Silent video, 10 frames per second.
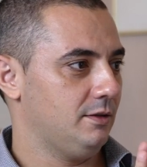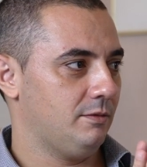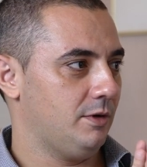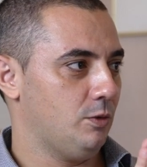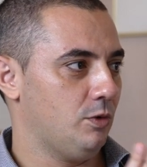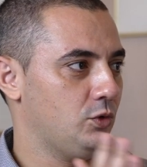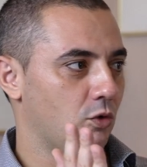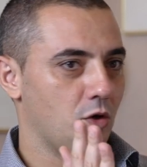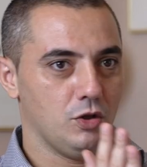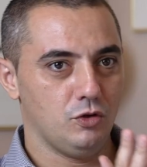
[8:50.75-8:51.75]
when you want
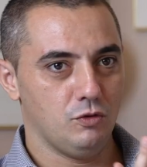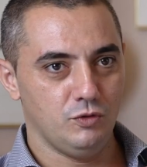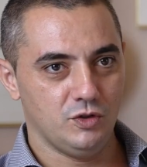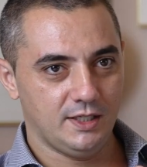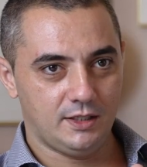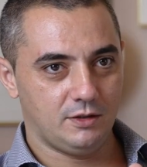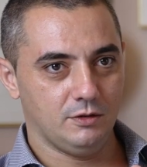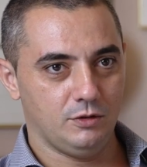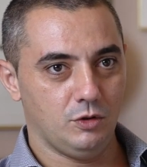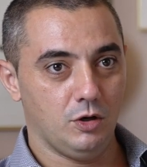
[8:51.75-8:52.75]
to learn the music,
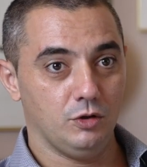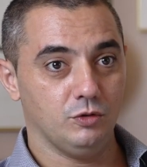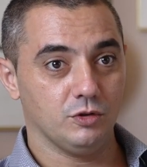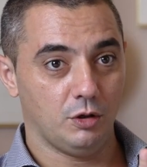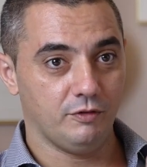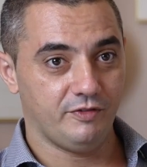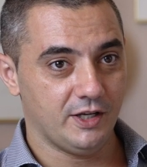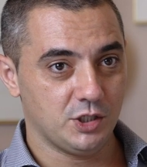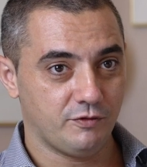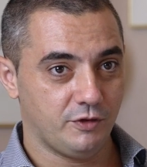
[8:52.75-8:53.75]
you know, you learn your
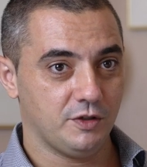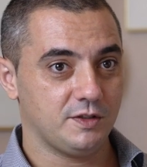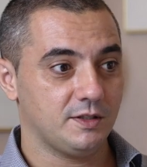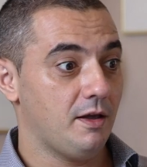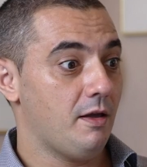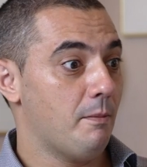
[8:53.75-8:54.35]
solfège first